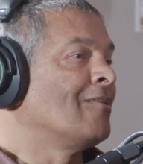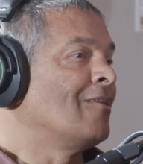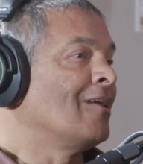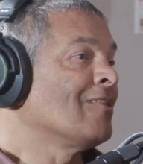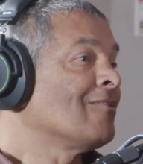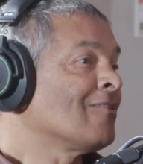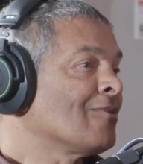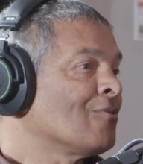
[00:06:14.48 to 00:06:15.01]

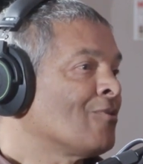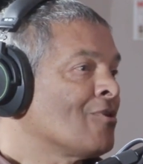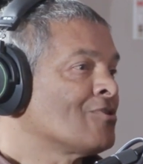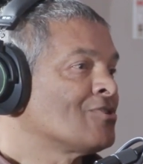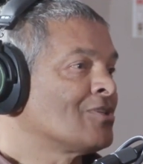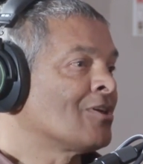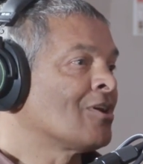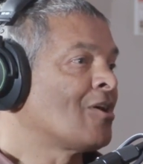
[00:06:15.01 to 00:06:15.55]
Then there
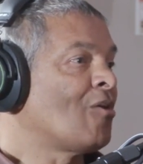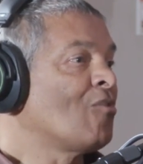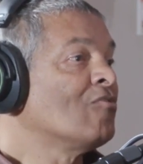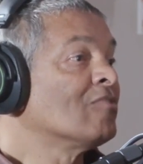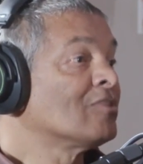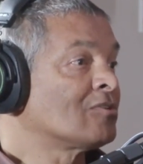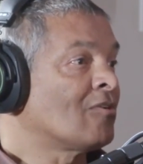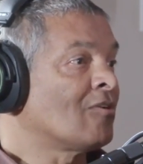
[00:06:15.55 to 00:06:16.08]
was a
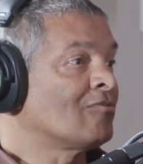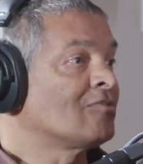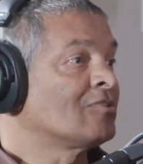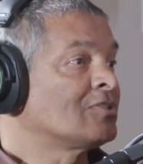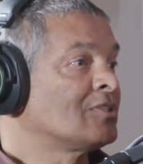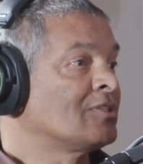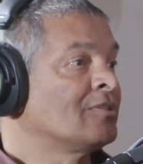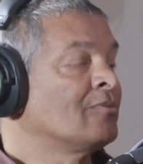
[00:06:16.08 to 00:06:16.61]
Covert
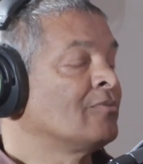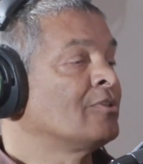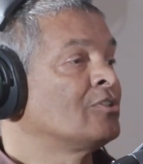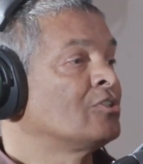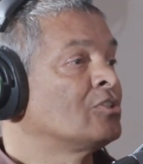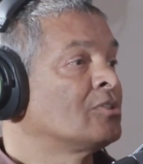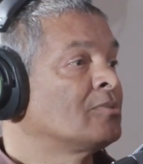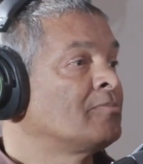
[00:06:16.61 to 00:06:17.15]
office in
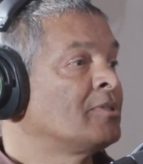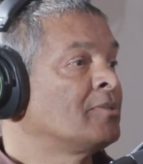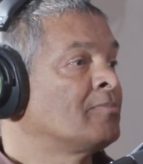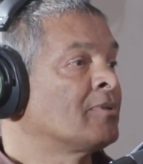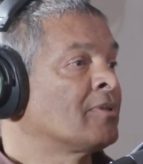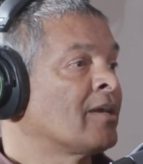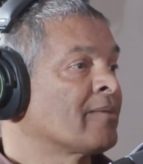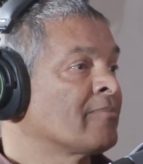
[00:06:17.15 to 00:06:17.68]
which
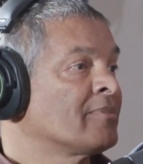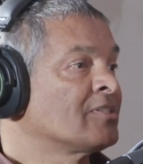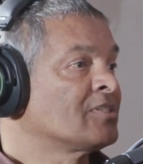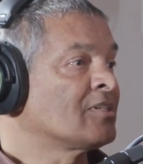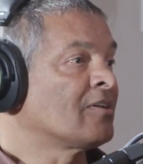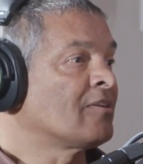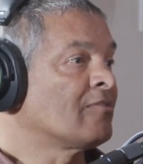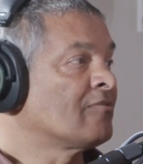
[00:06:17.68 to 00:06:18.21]
people like
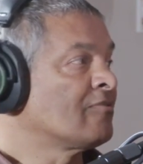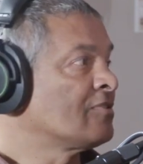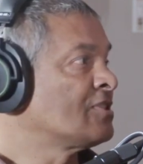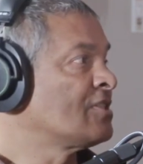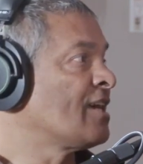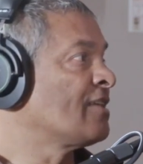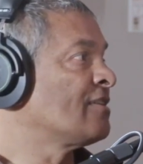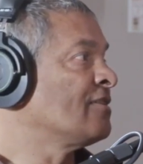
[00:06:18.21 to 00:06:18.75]
myself
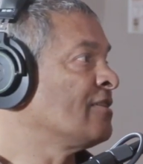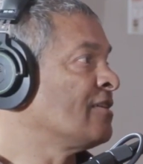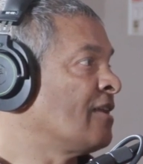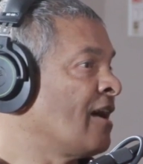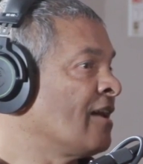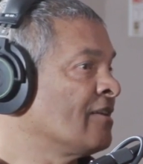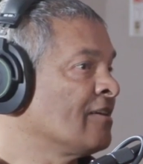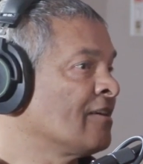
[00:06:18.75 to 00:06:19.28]
sat in
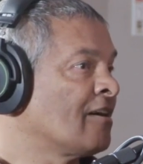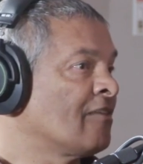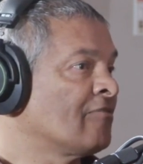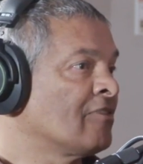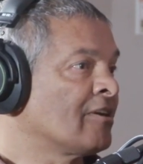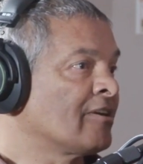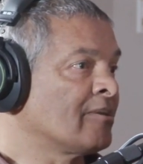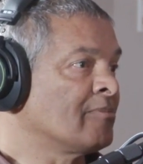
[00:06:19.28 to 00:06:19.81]
an
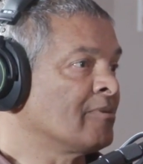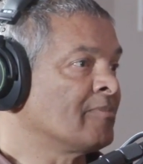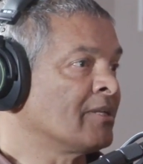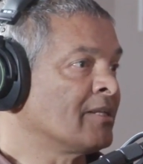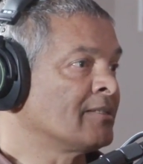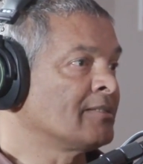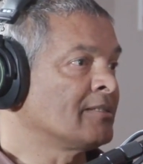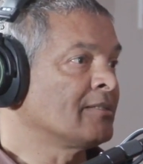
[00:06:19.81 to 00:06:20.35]
undercover
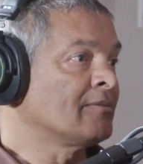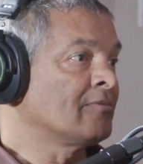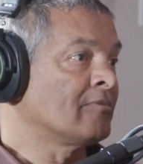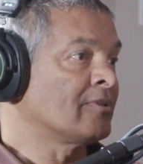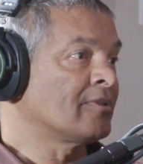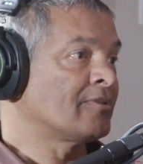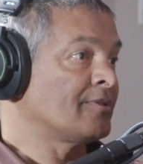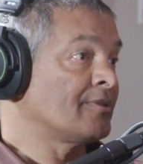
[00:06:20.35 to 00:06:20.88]
capability
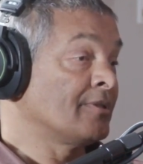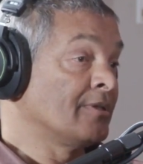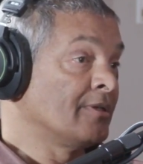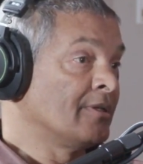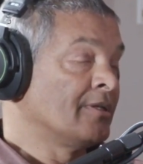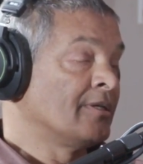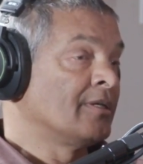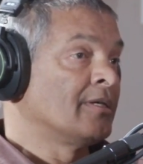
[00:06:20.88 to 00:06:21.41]
with
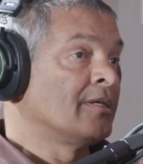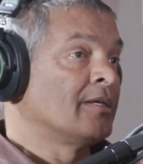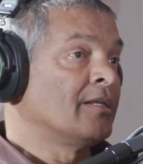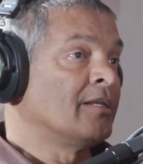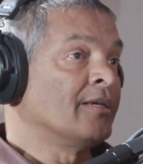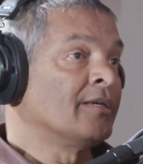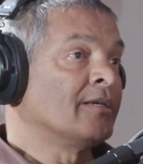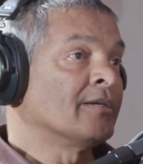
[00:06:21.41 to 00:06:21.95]

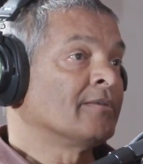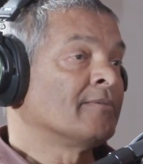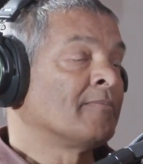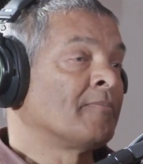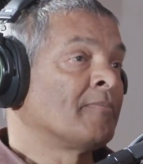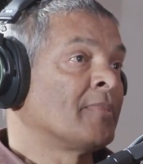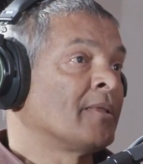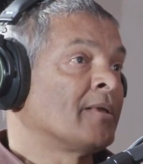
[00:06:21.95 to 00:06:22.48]
Lincoln,
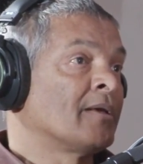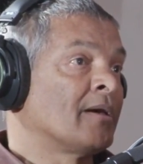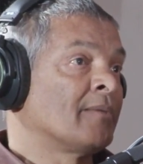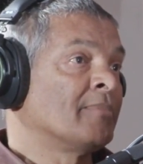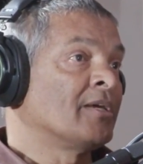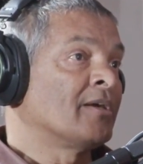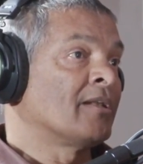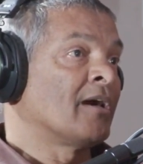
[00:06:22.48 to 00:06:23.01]

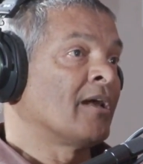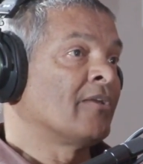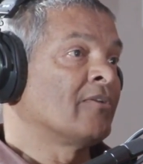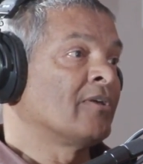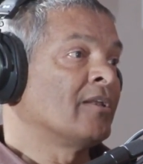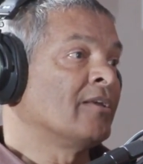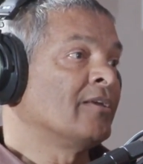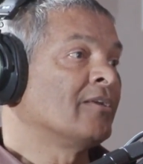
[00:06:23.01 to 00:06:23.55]
me and
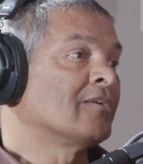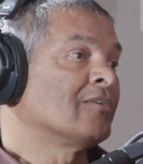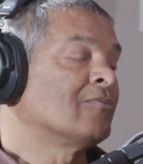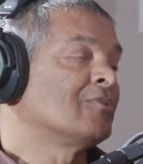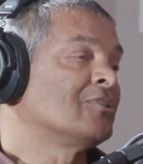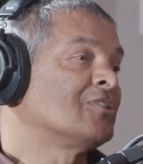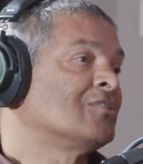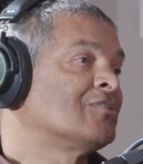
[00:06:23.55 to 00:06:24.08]
Andre
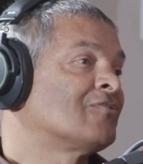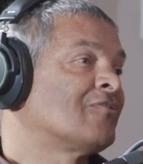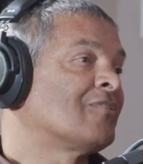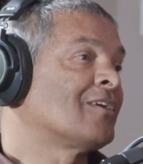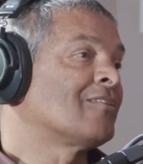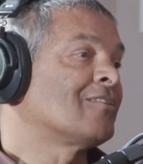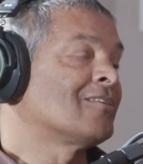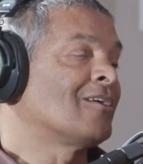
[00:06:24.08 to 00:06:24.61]
Lincoln, which is
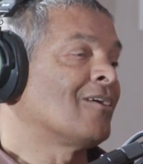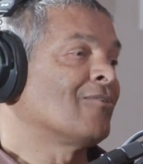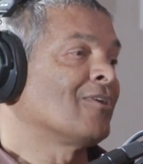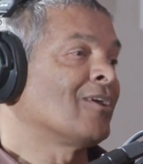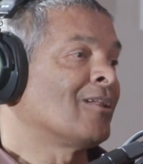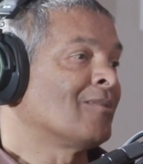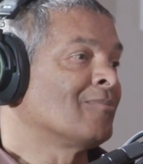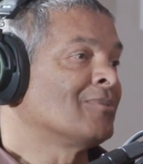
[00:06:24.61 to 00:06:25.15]
further
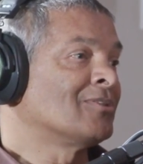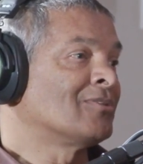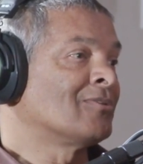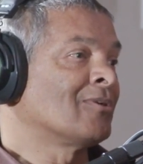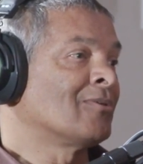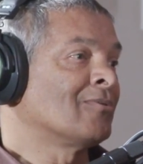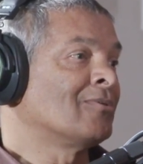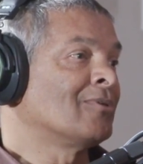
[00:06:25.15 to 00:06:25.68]
down
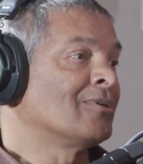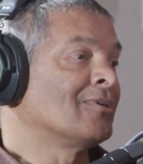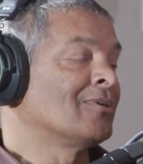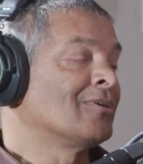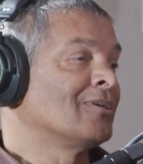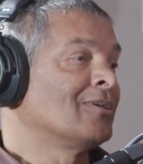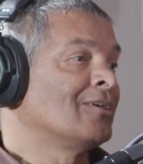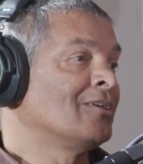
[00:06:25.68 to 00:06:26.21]
Albert Road
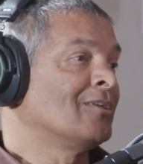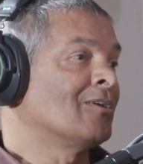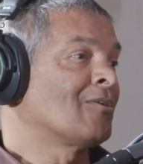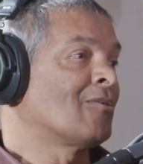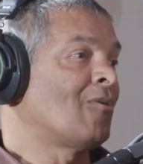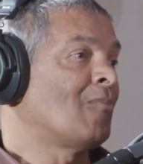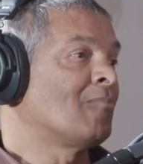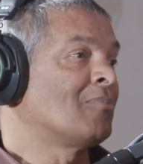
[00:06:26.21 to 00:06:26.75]
in a
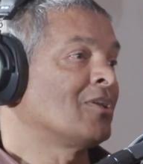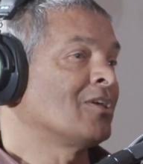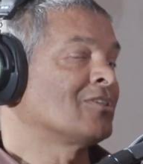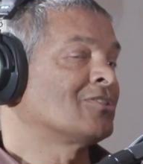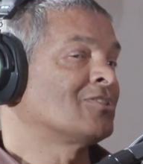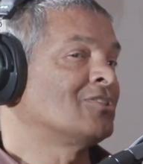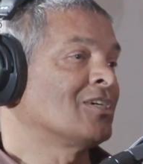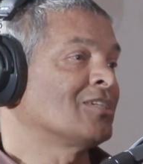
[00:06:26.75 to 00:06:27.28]

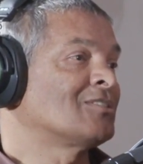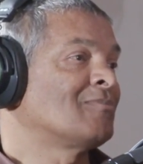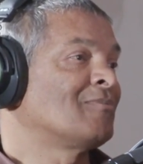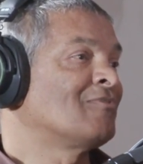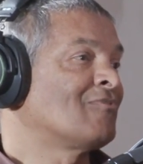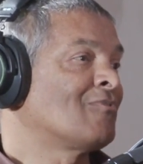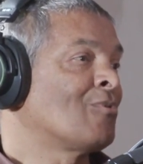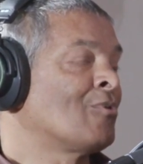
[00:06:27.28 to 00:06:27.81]
complex just
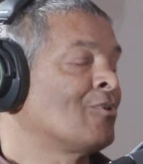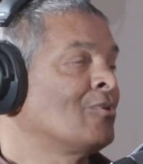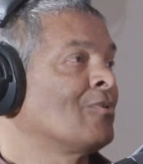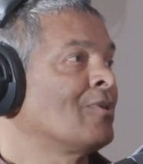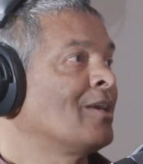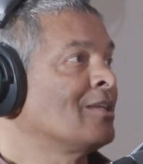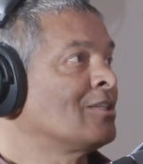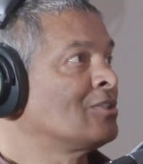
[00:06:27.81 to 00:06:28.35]
before
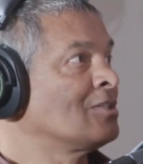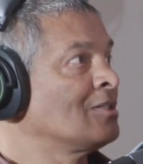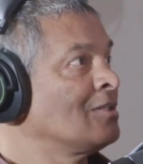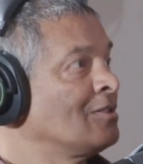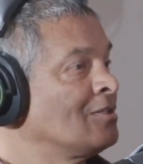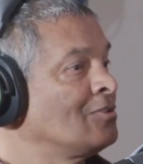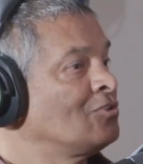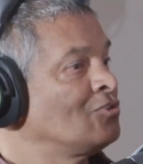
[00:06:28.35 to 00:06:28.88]
you get
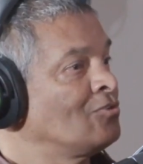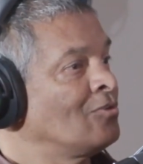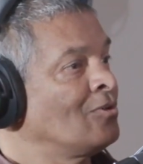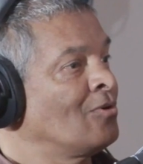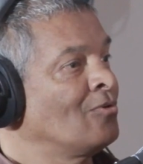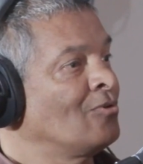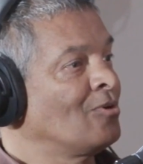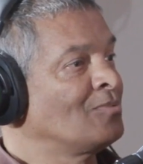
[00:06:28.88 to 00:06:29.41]
to
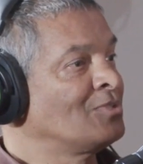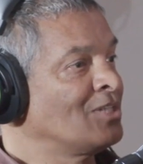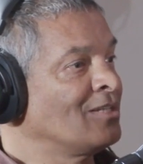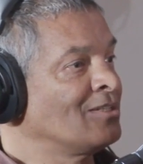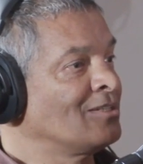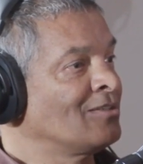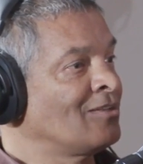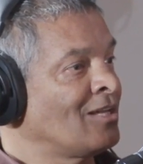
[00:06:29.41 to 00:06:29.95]
the Good Hope
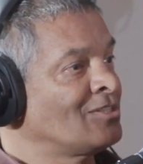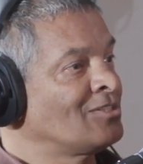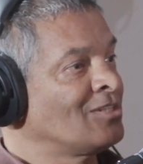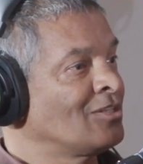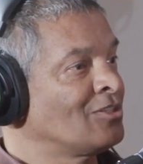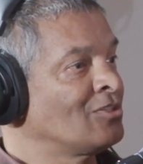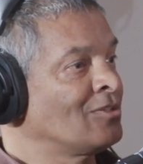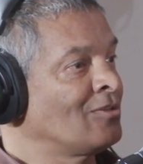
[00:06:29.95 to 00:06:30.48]
Centre, that
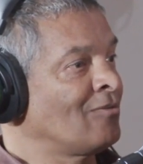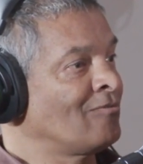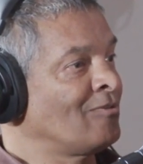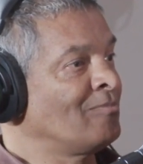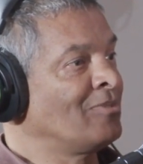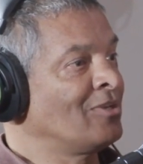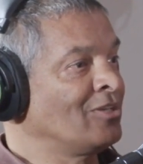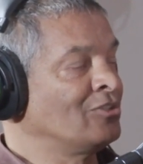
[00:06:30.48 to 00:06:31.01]
section of
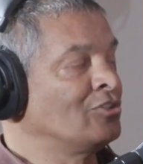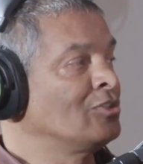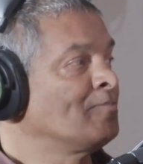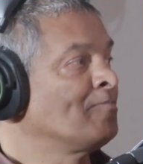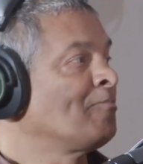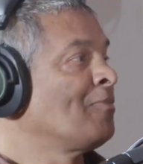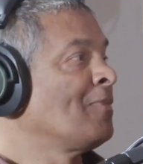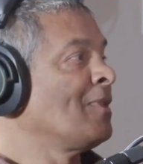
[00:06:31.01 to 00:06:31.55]
the bridge.